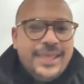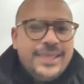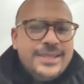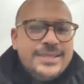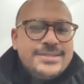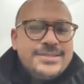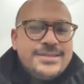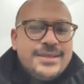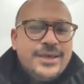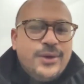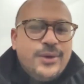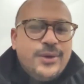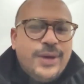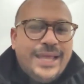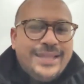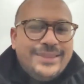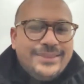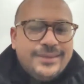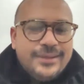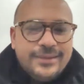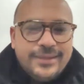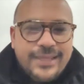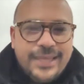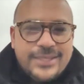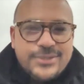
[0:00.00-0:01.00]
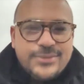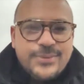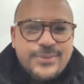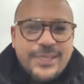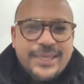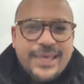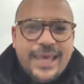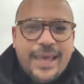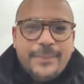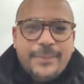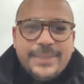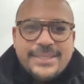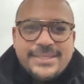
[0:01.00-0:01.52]
So until next
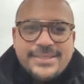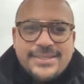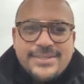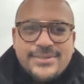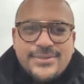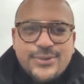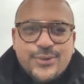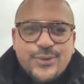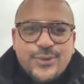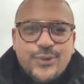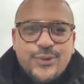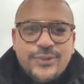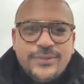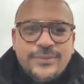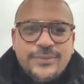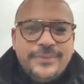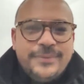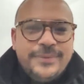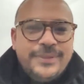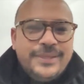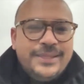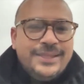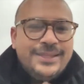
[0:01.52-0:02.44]
week, I'm Aziz Gul.